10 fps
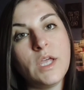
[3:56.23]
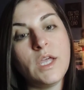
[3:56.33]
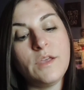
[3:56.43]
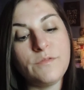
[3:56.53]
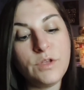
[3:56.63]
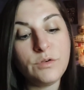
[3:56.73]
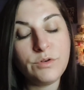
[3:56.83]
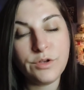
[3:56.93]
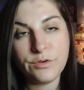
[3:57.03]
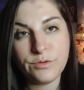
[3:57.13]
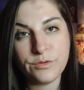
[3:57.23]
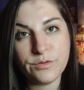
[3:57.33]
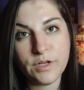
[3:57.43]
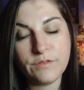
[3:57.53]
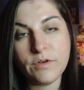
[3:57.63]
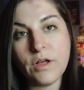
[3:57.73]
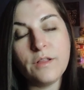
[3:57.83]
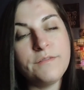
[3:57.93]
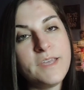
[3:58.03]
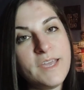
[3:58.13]
If you knew of all
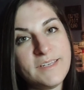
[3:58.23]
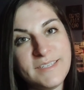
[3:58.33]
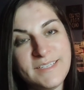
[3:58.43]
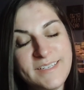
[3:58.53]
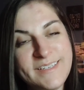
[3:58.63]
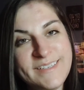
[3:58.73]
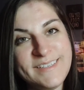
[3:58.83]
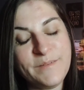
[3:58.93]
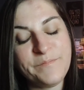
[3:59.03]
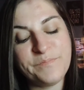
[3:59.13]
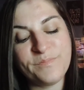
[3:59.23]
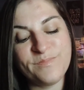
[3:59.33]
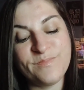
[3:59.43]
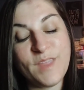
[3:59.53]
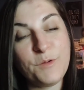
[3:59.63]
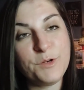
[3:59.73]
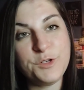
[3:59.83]
of the entities that were